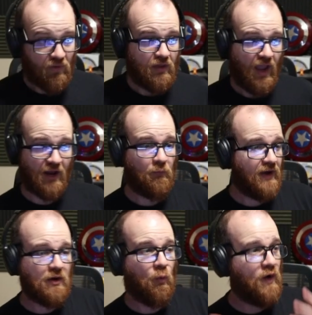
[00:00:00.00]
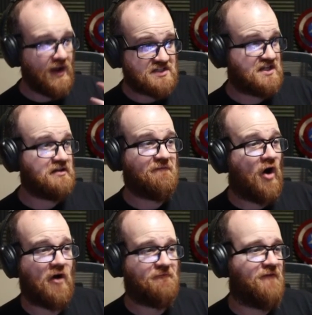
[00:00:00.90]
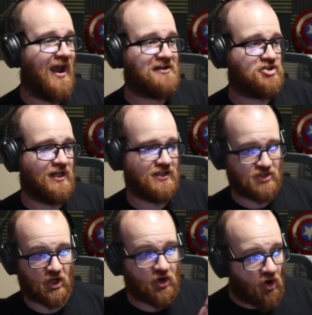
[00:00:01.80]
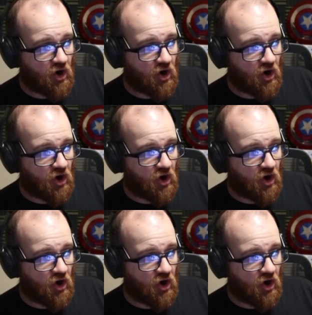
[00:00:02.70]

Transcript: And Weezing Farfetch'd is a good